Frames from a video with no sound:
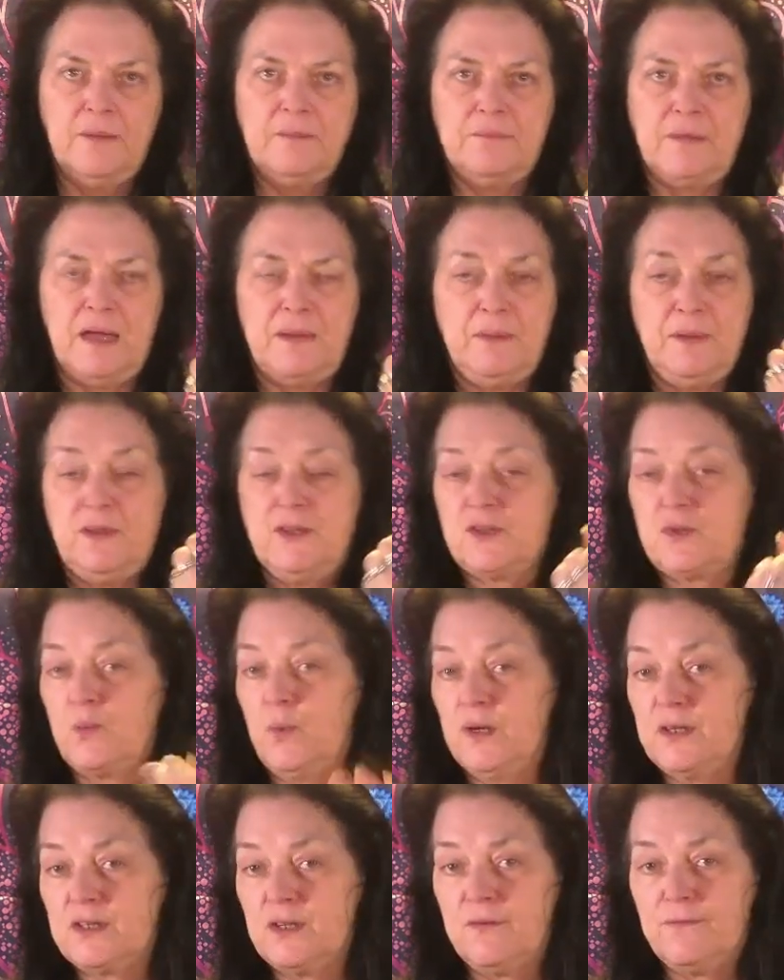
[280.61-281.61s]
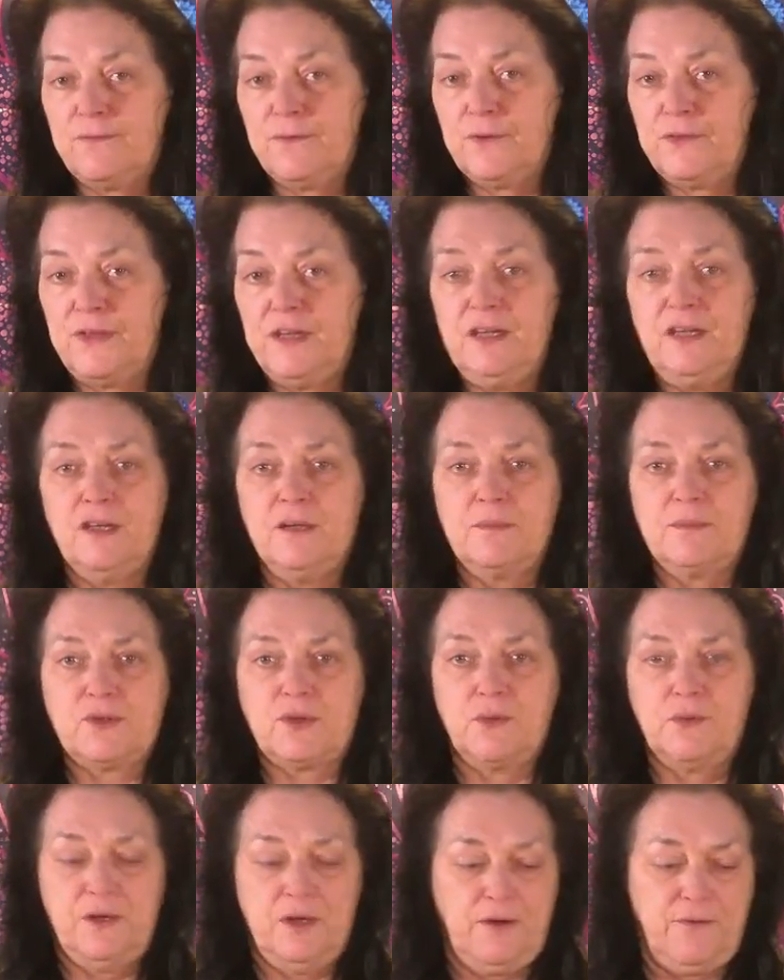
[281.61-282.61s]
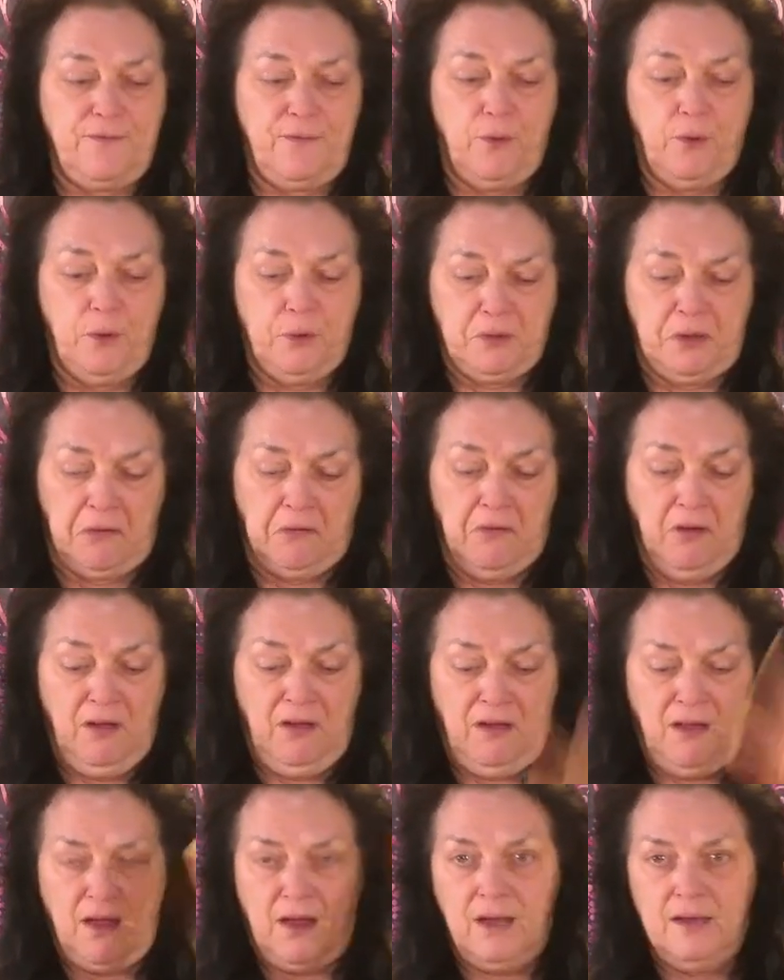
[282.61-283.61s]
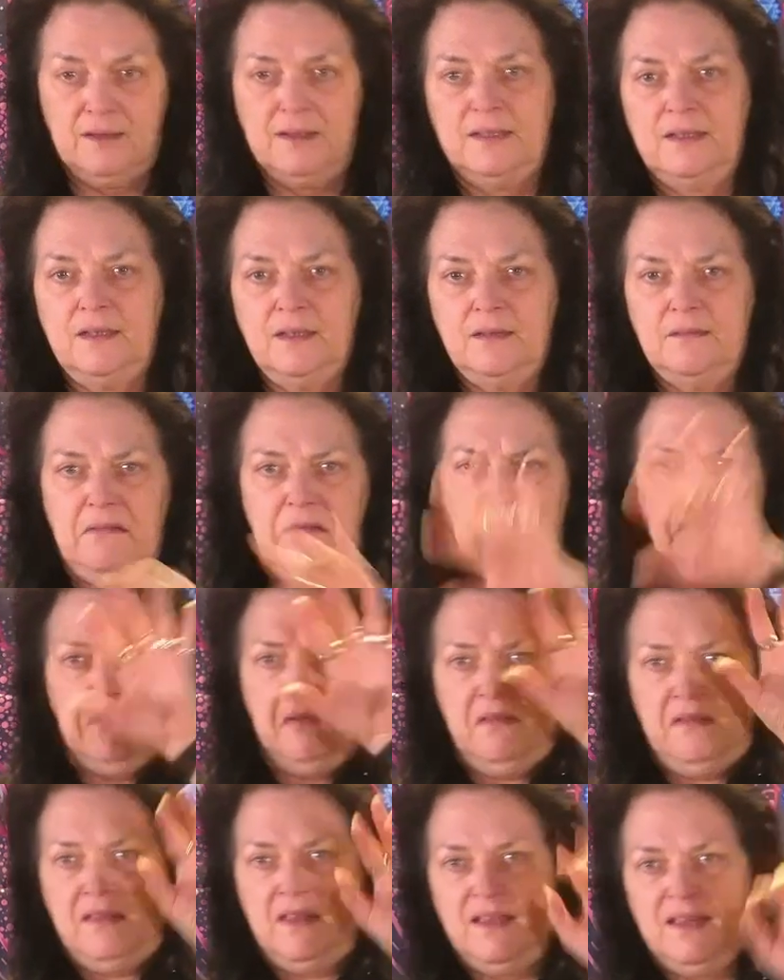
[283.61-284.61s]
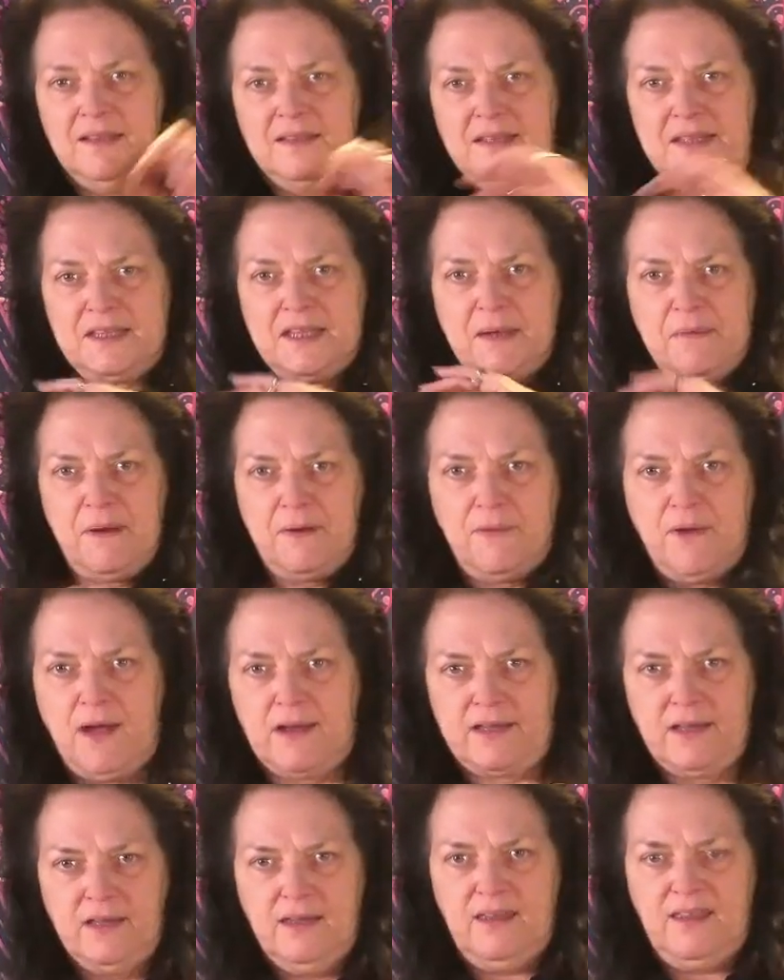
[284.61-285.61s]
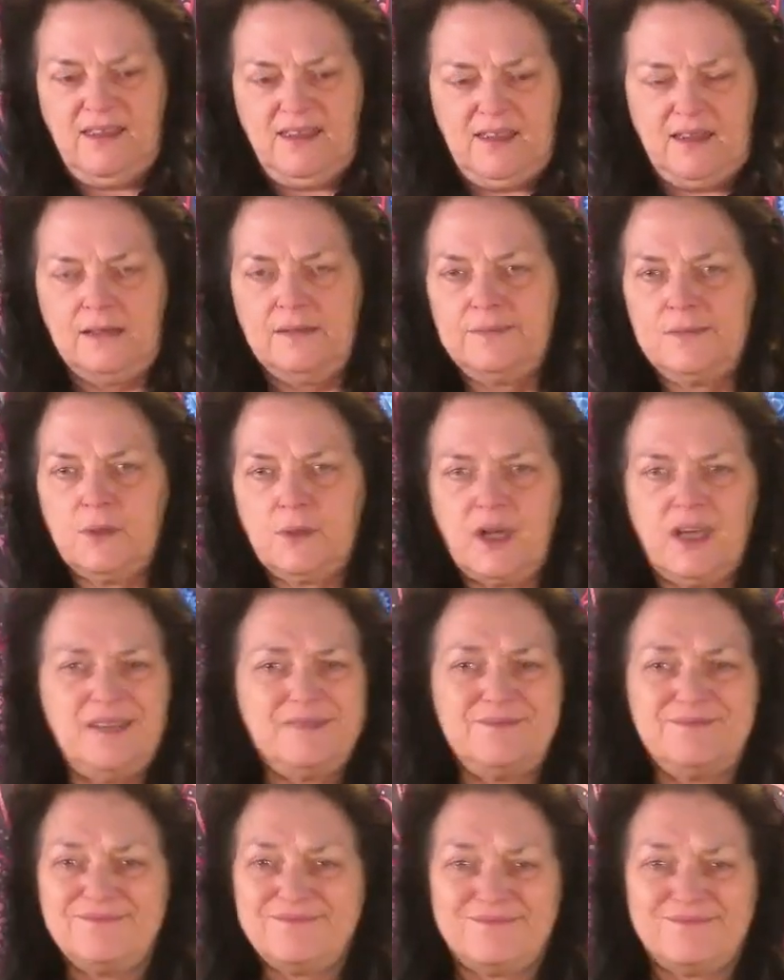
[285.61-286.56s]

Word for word: Maybe this wasn't for them, so therefore it was like, oh, oh that's not my rock. Oh, okay?